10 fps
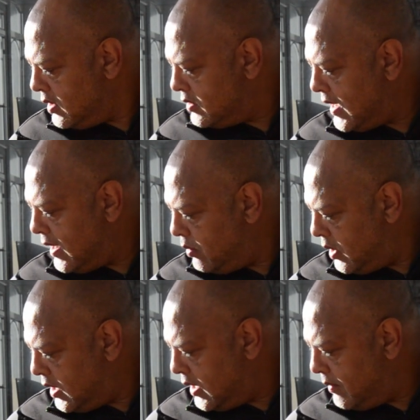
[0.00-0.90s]

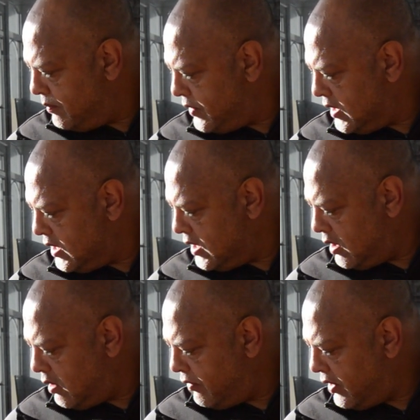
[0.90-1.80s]
Now, the
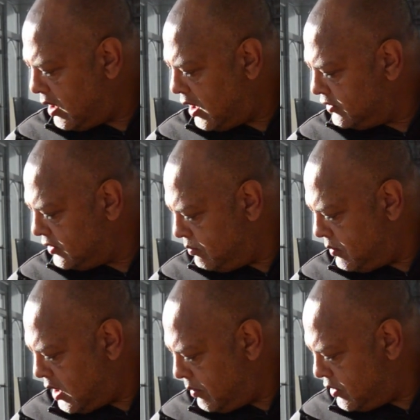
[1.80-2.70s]
other item
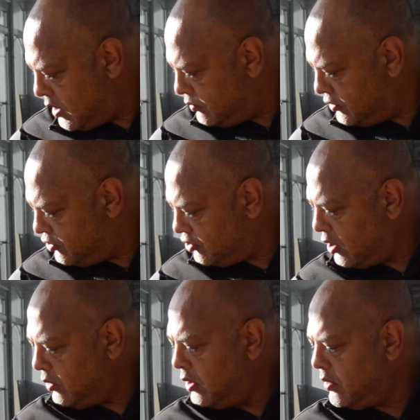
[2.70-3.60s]
I'm going to show
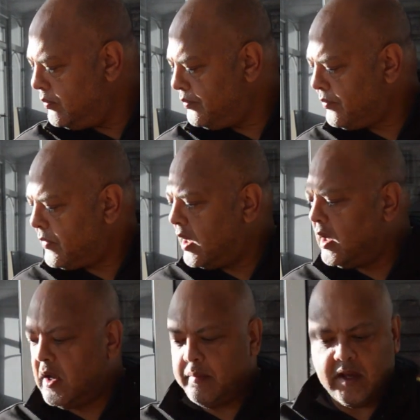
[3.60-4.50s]
you
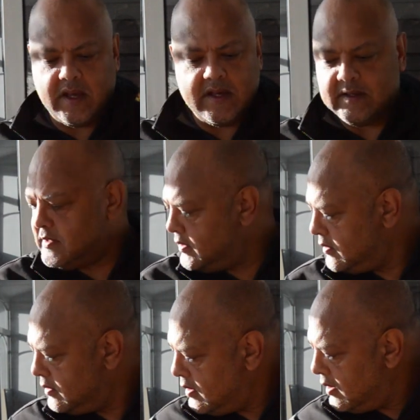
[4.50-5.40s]
is
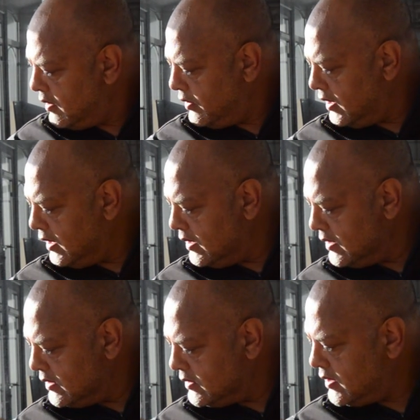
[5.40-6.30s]

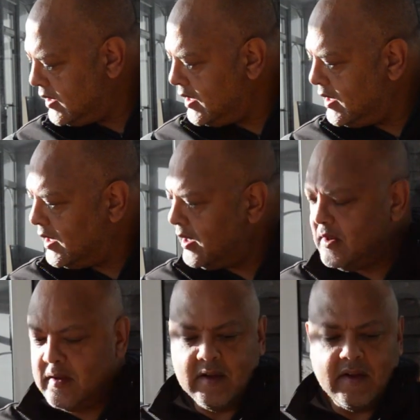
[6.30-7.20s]
these here.
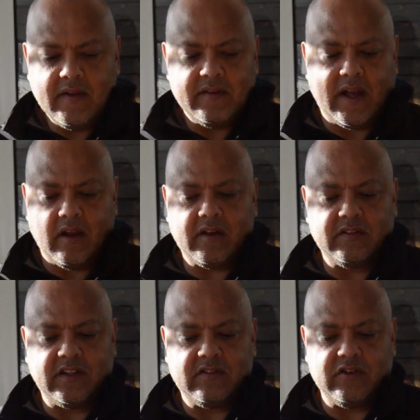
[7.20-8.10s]
Now, like I
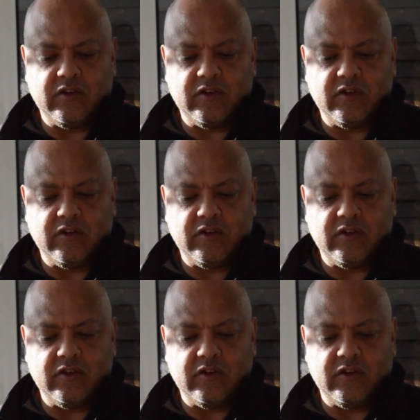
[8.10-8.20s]
said to